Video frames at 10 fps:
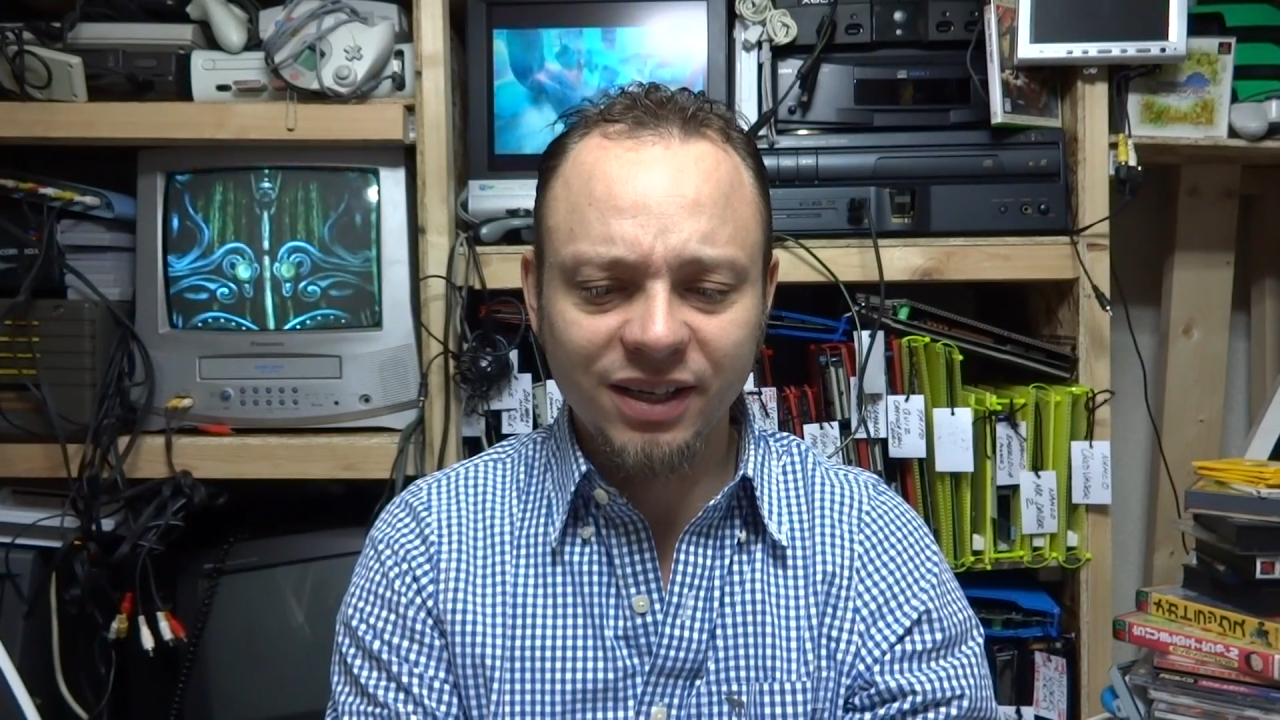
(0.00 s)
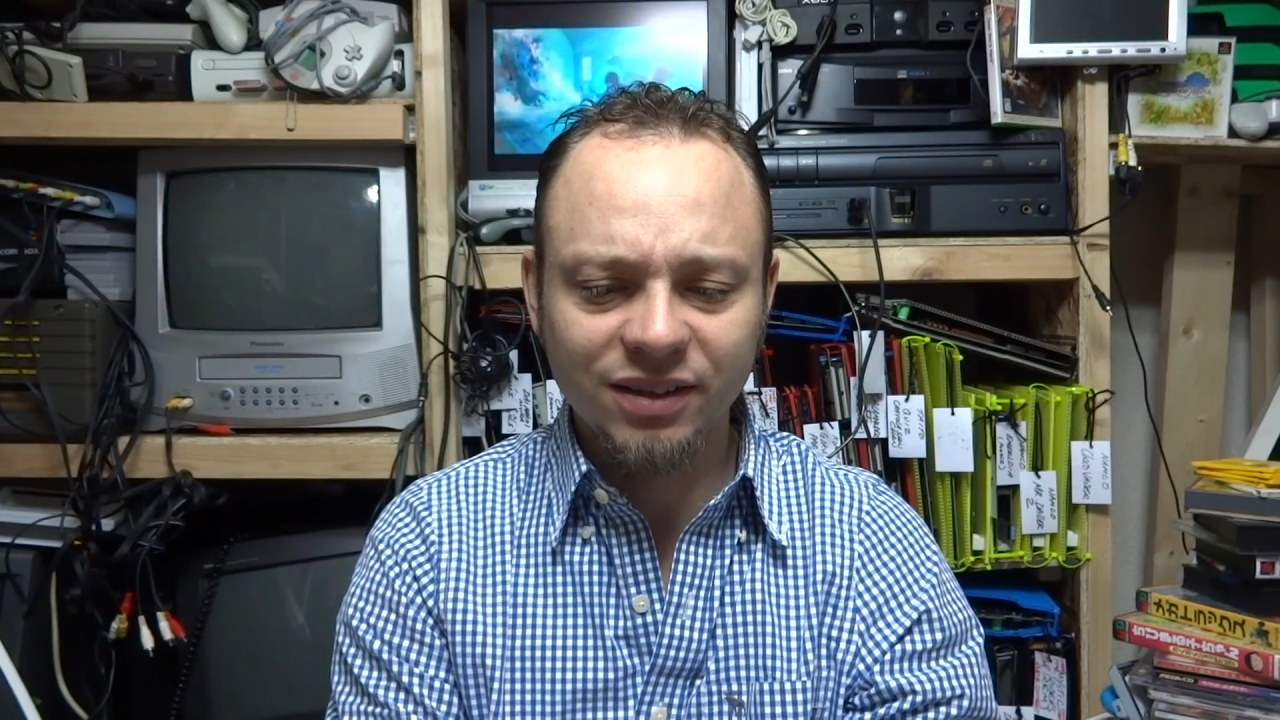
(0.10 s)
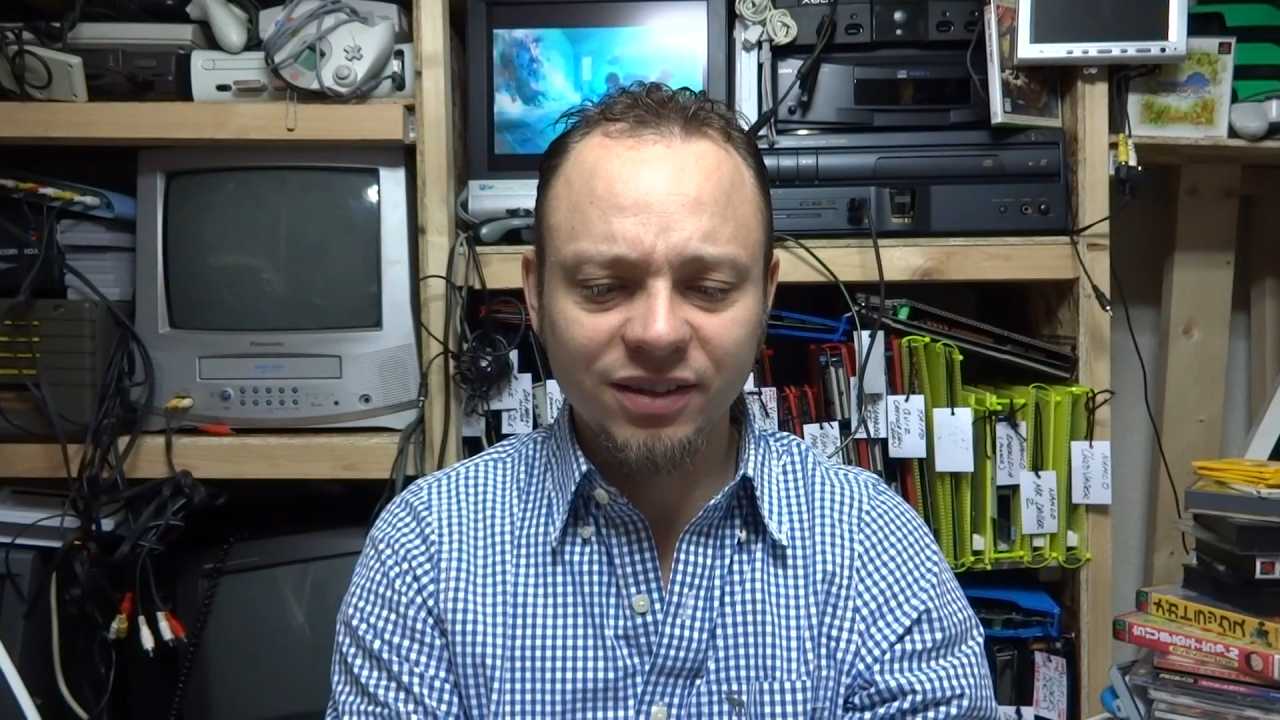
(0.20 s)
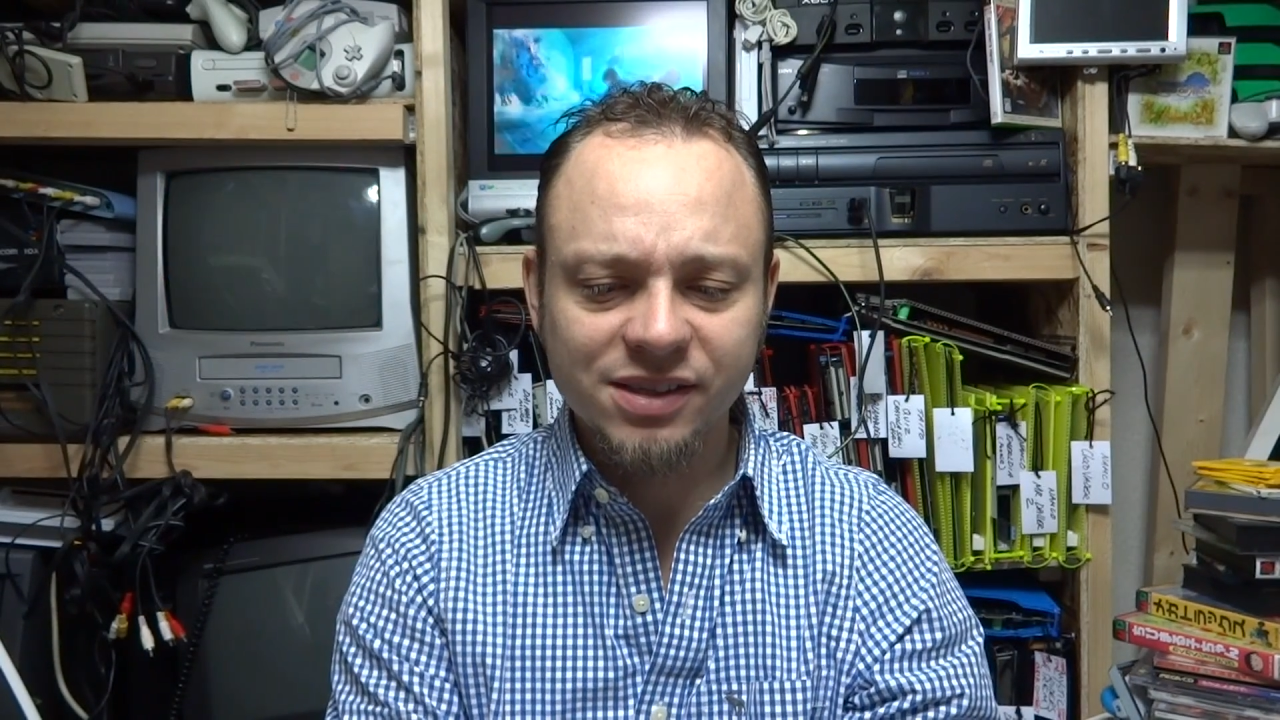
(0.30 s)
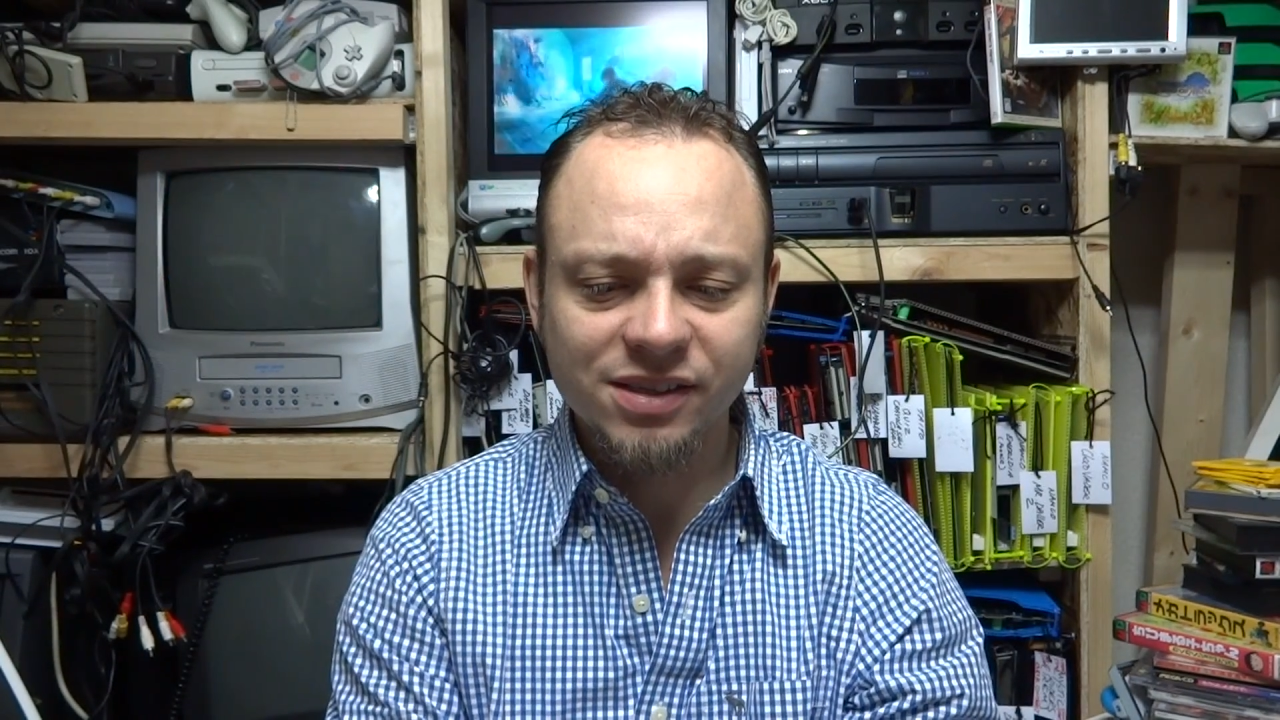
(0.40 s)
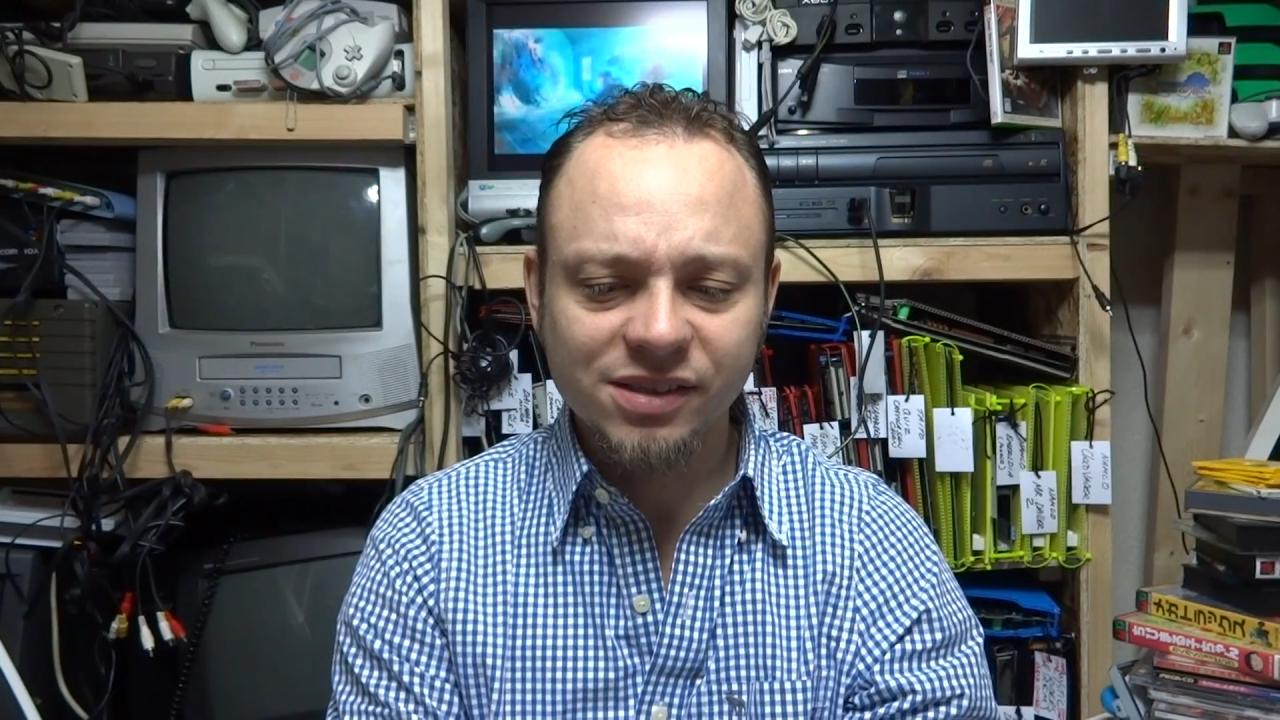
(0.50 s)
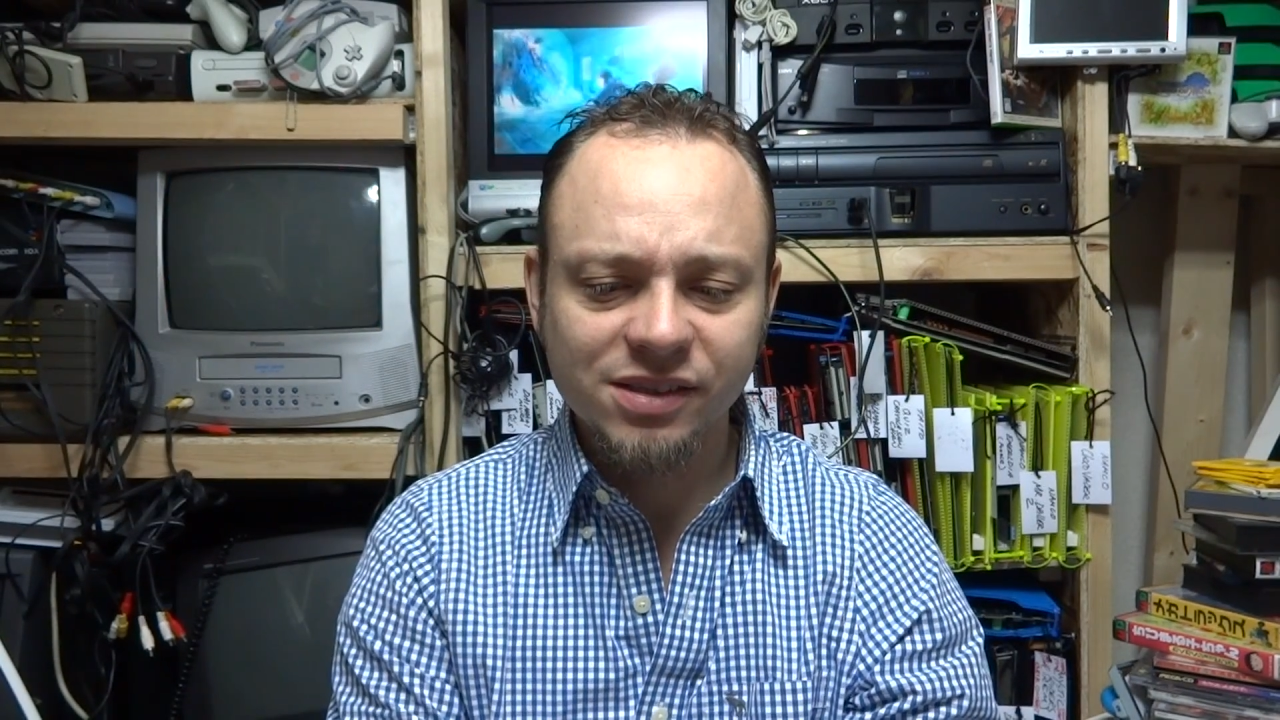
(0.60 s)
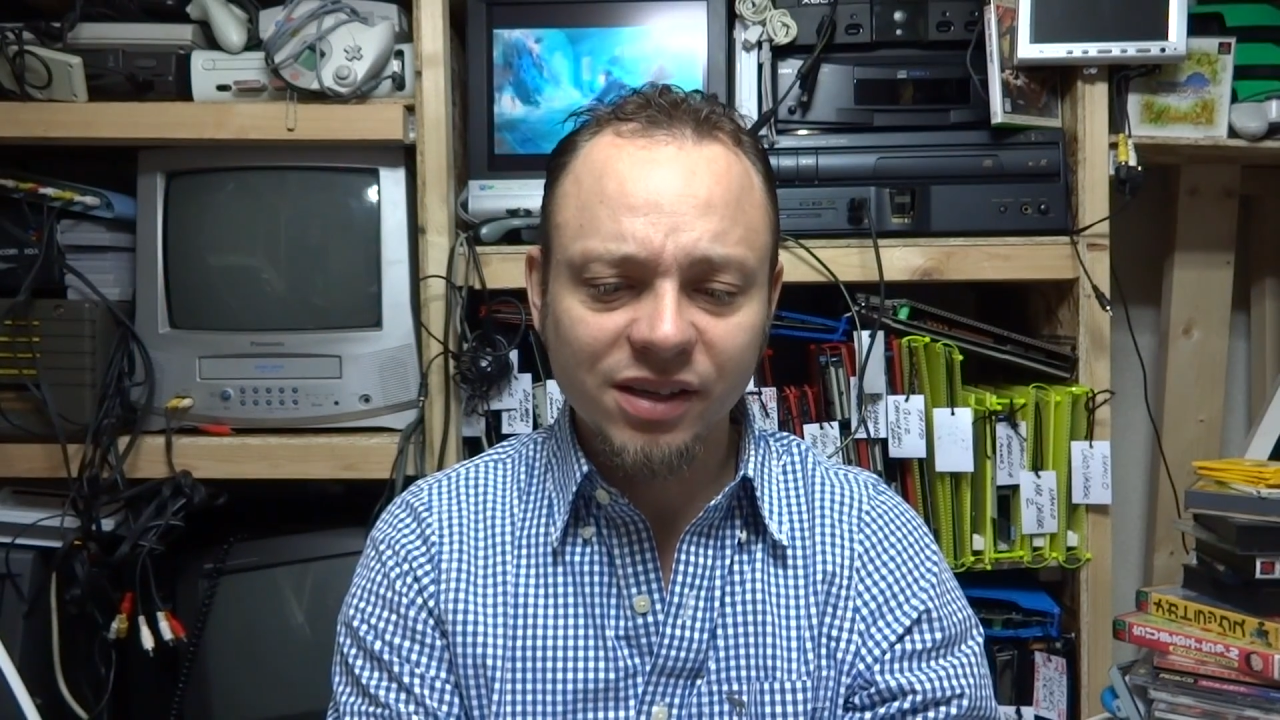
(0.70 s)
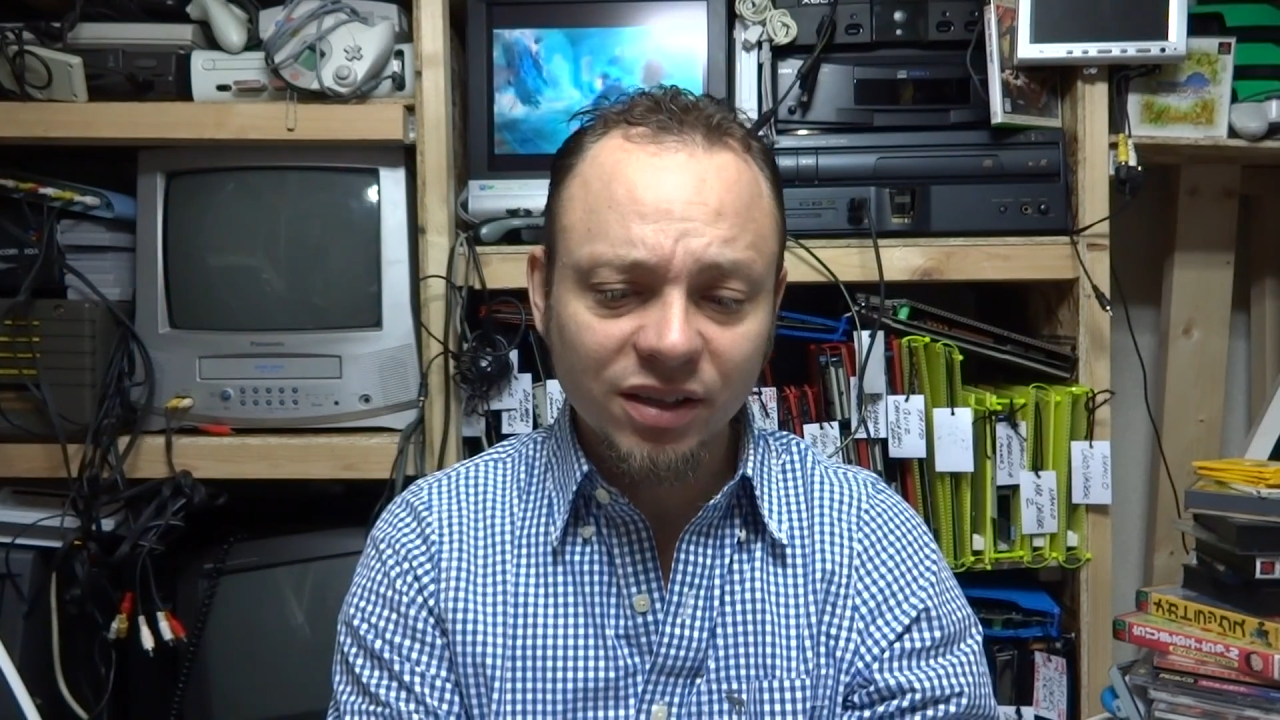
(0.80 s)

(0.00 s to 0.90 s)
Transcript: It looks